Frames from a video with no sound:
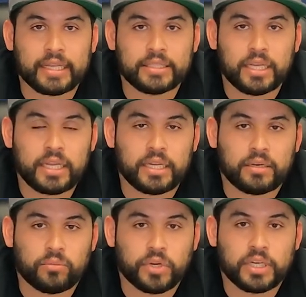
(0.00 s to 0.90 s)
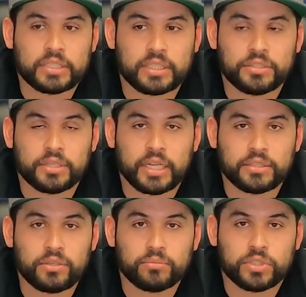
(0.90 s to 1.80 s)
get done, and we're gonna send you
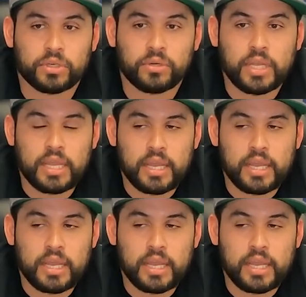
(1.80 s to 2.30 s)
guys home. So